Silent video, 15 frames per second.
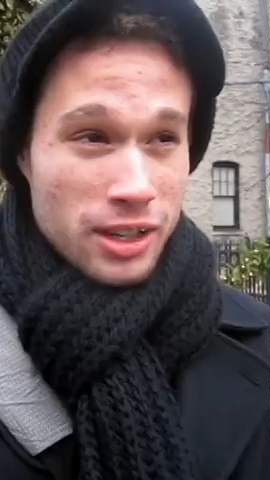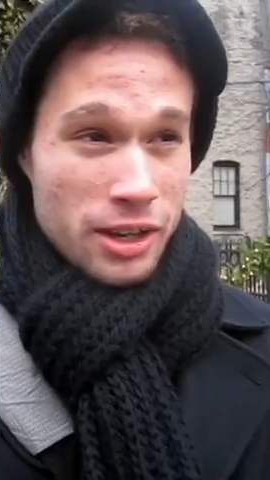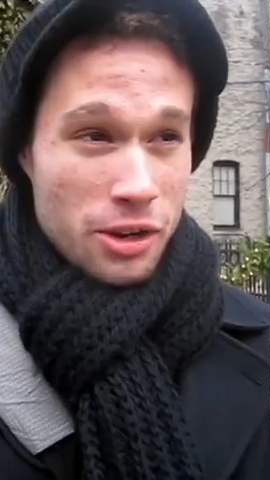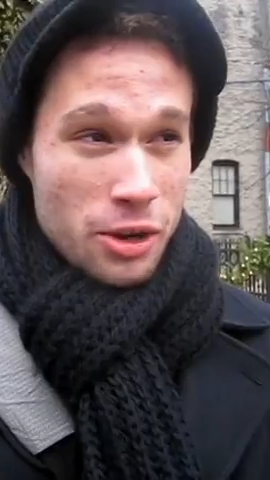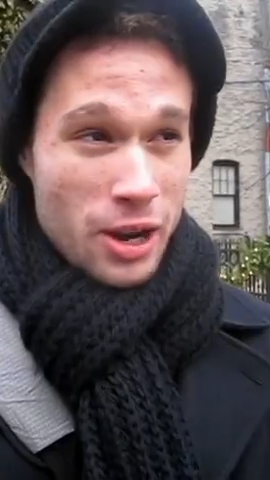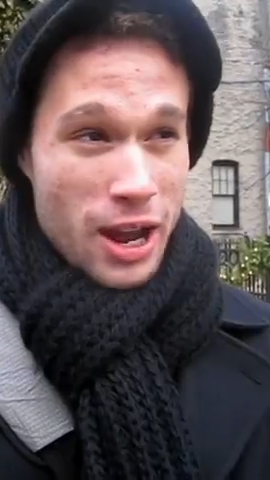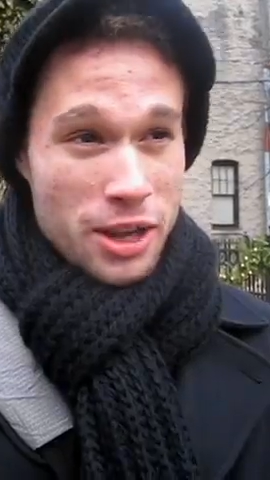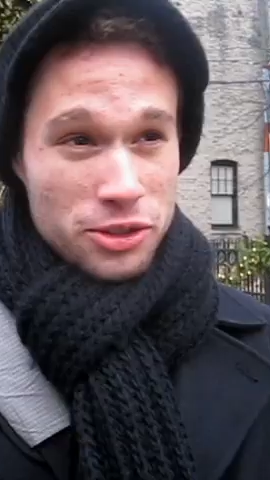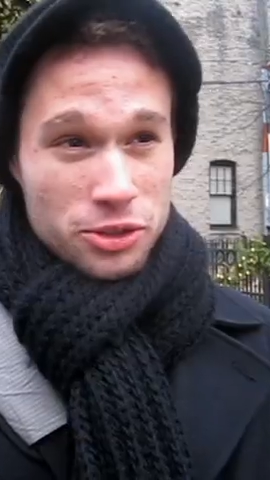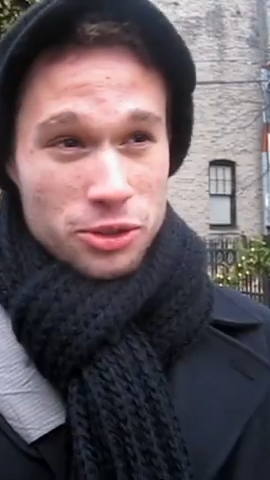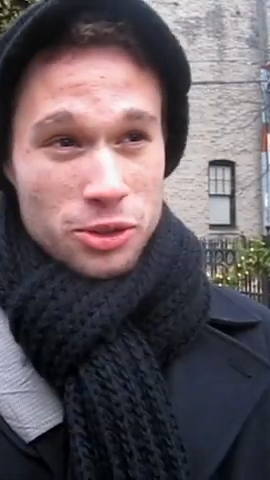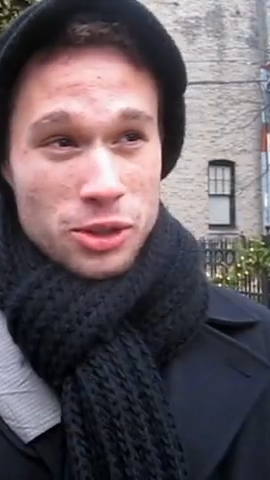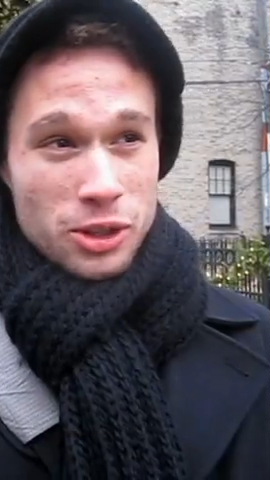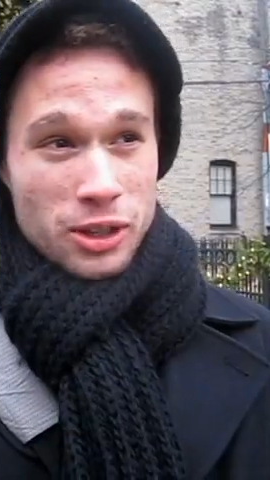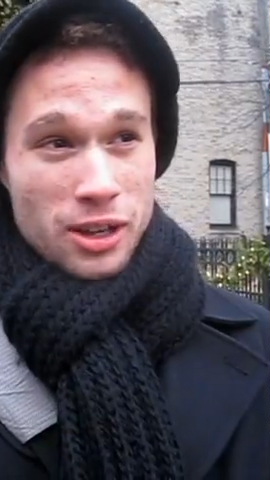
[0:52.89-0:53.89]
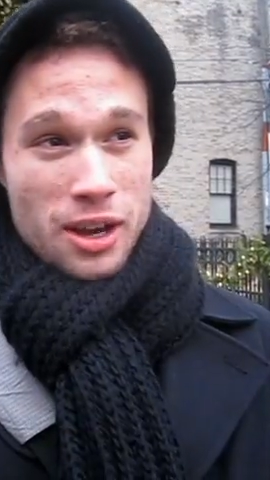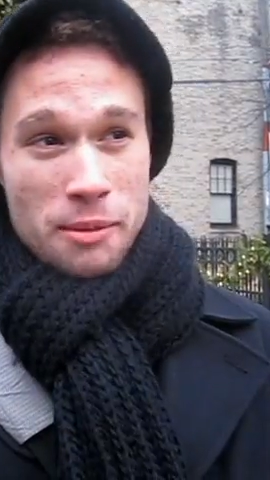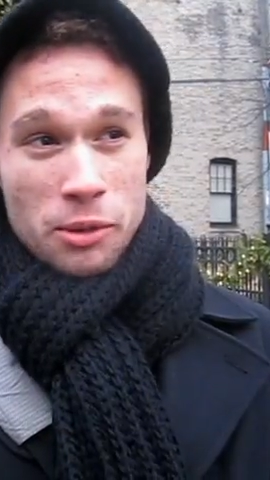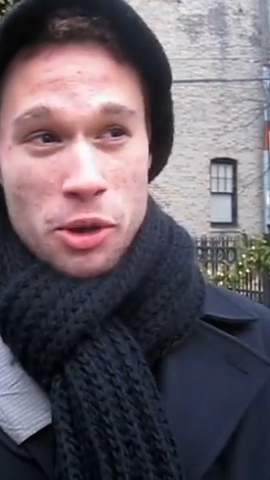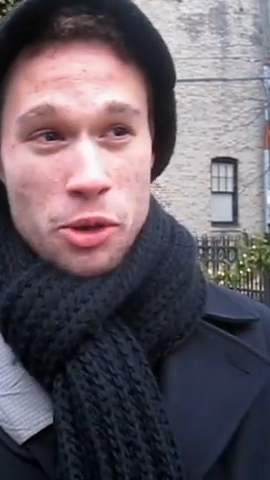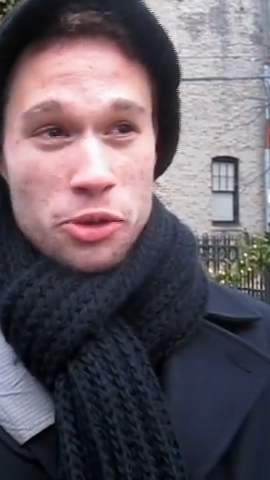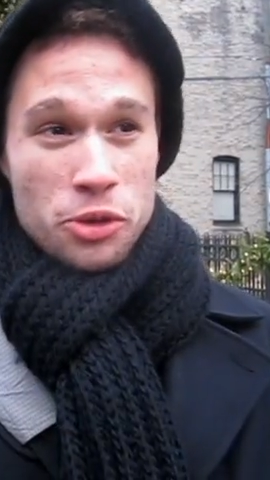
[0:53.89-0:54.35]
I know in high school,
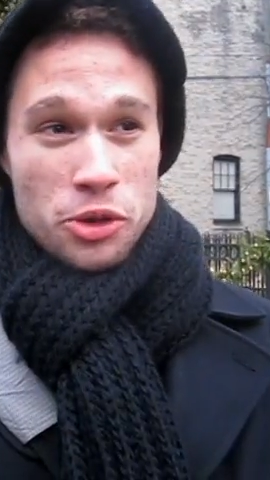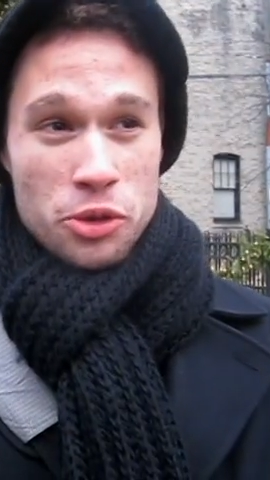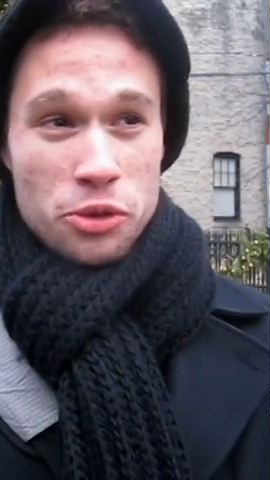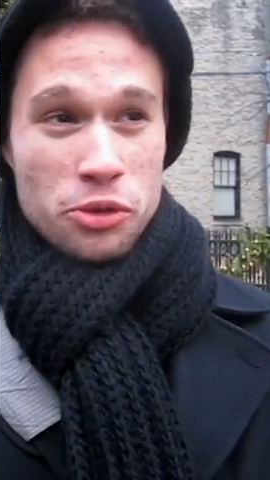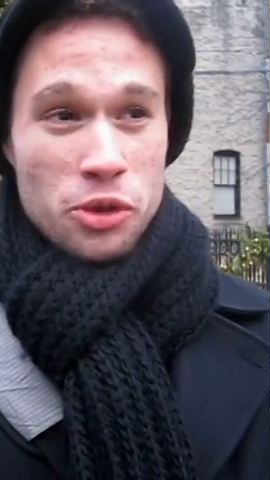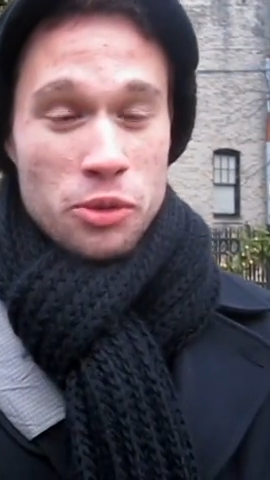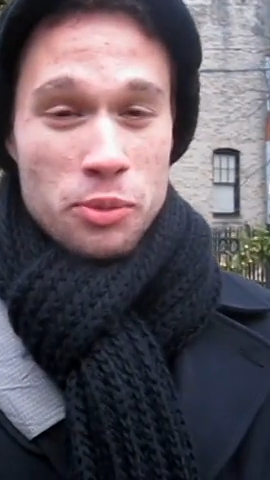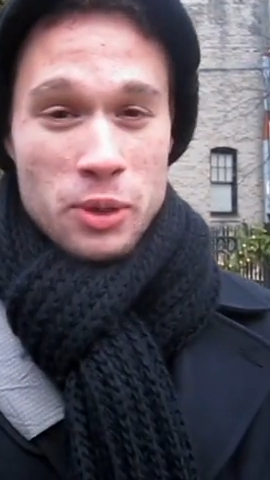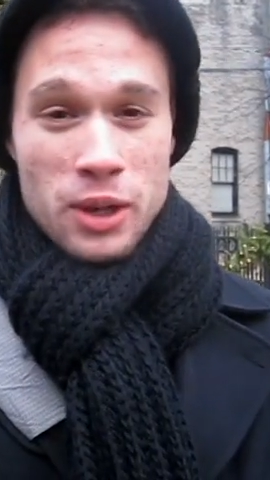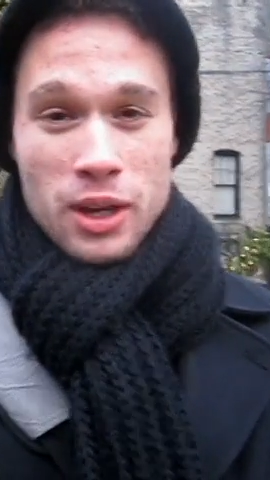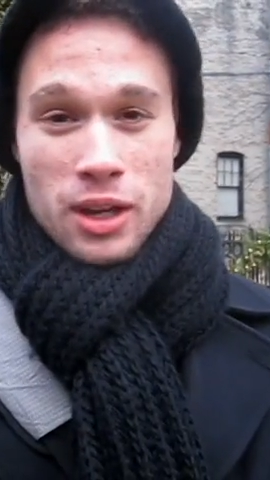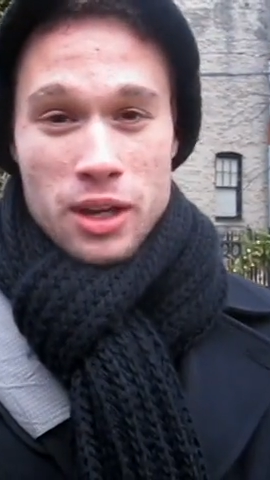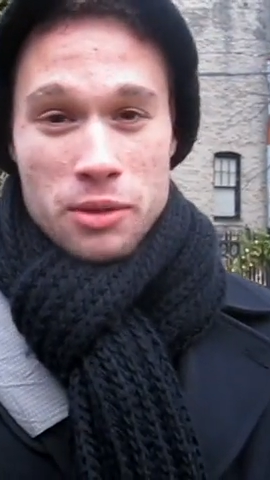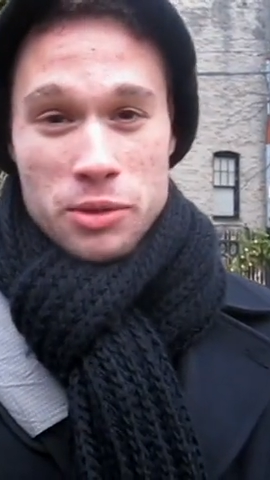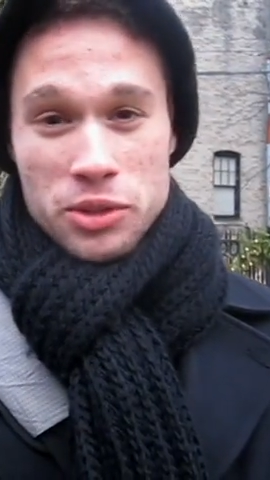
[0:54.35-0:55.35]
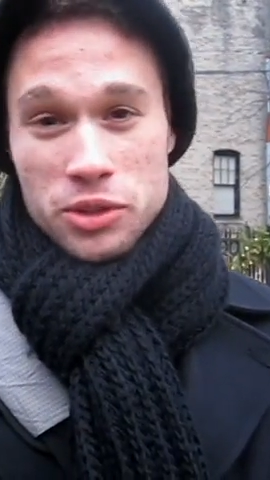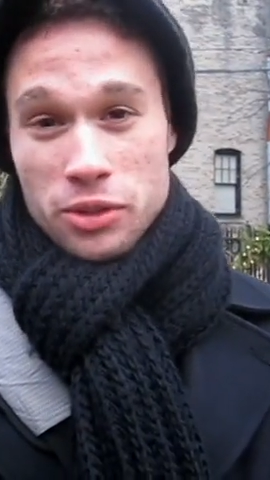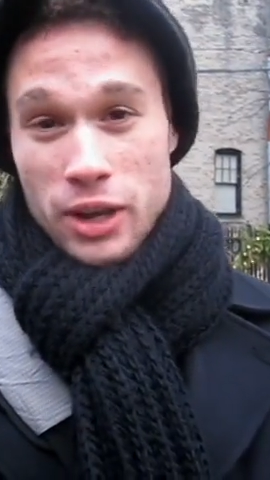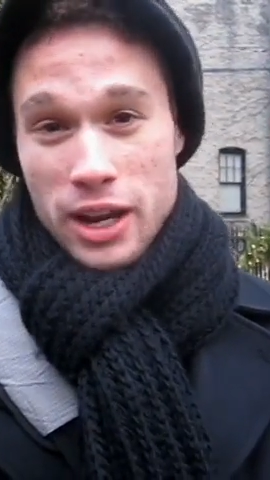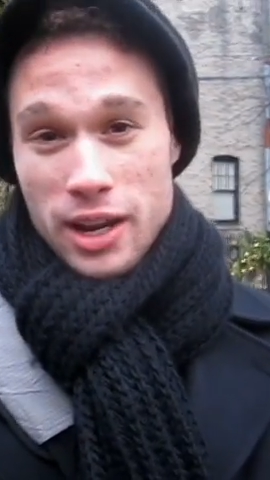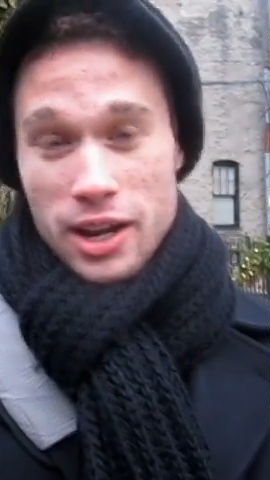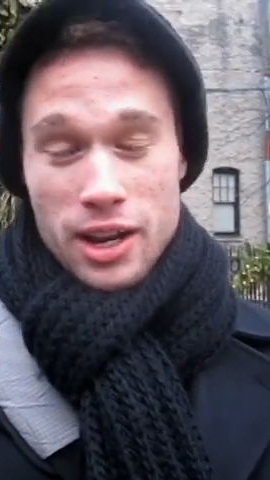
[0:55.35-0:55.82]
going through youth group was
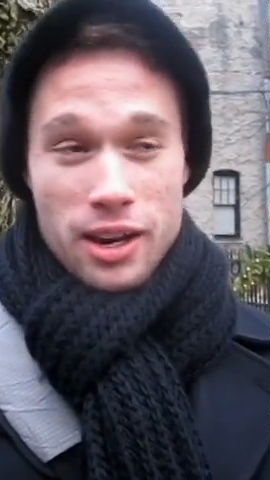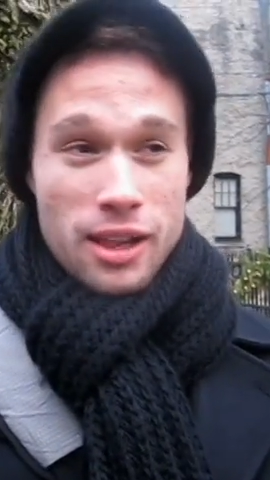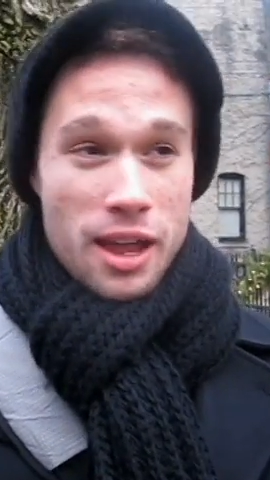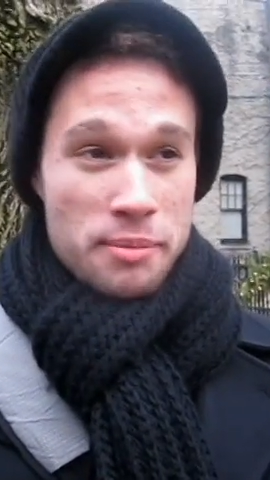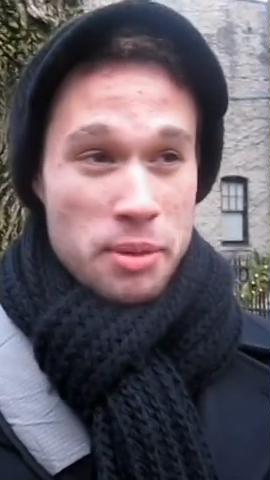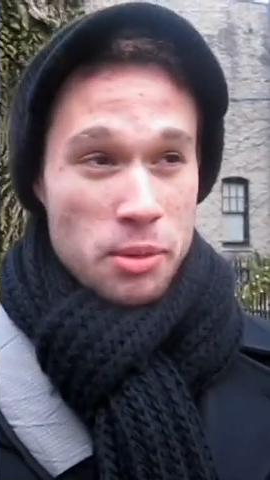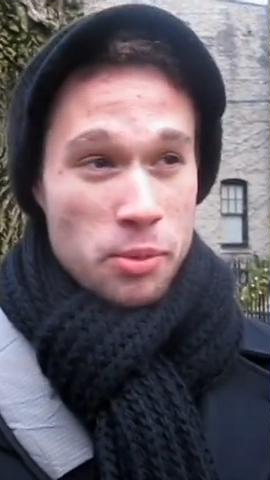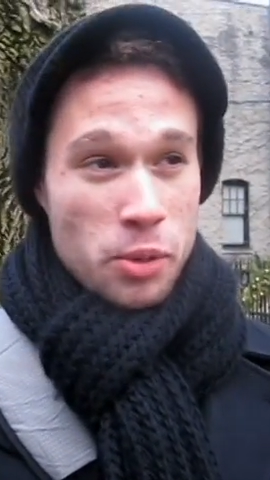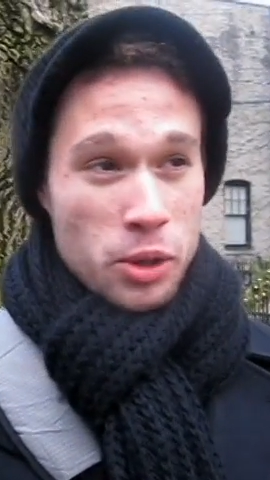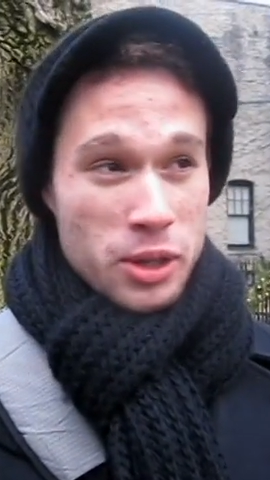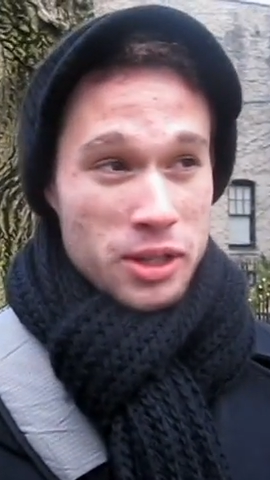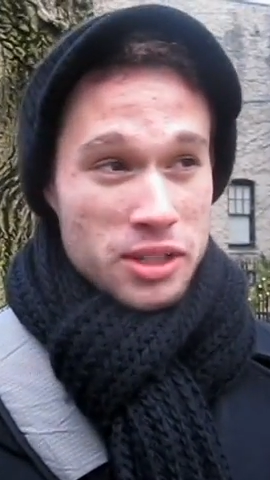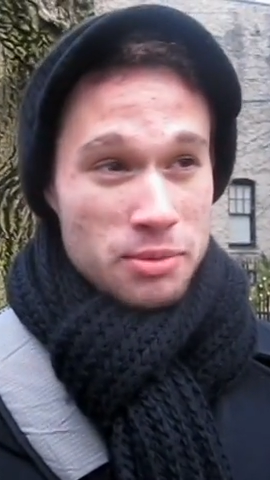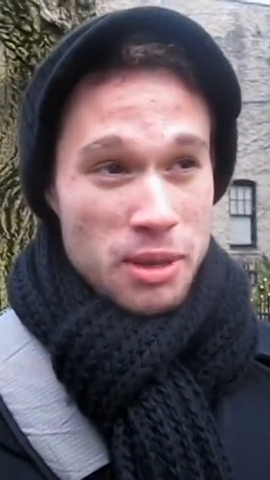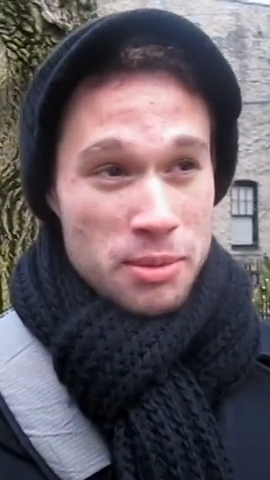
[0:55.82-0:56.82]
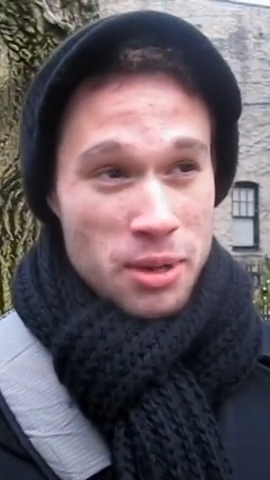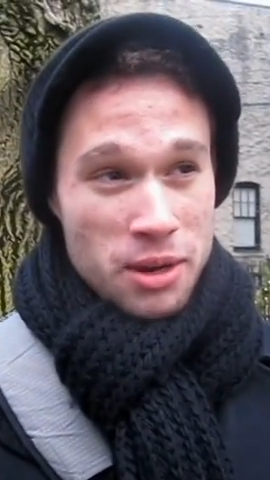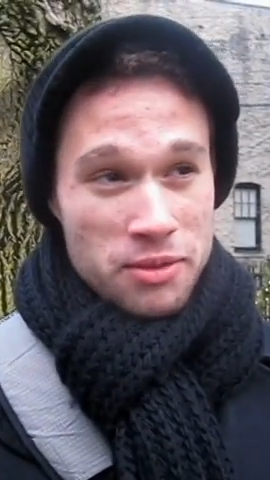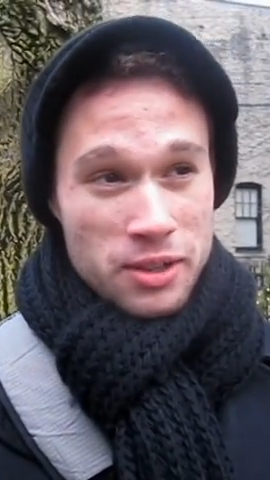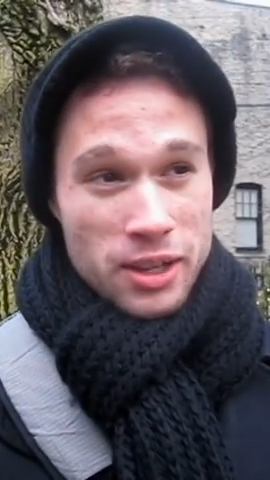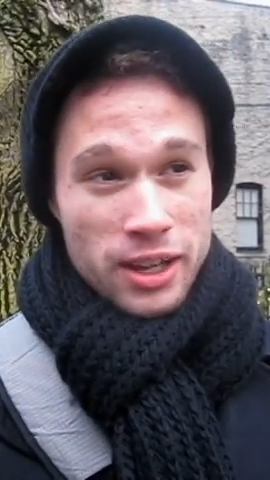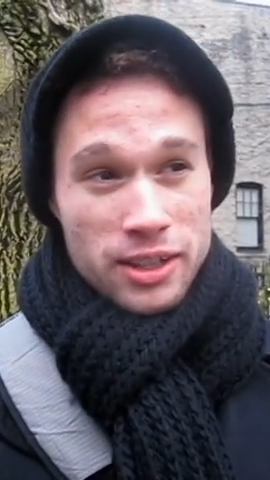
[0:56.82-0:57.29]
great, and a lot of people poured into me, but I
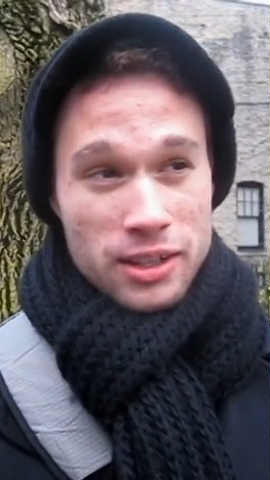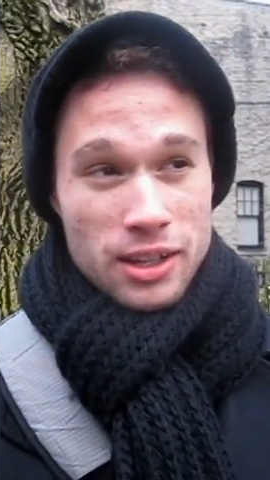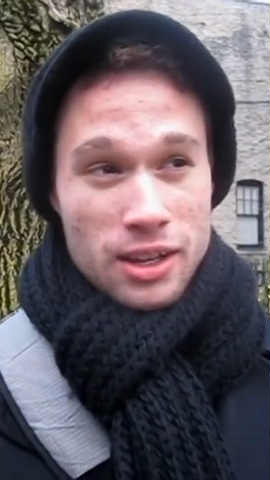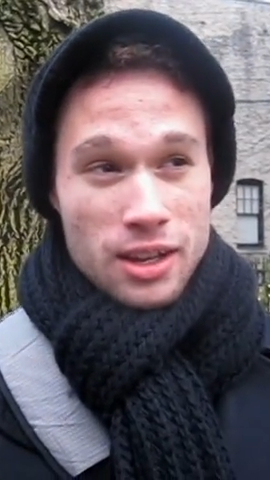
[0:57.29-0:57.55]
feel like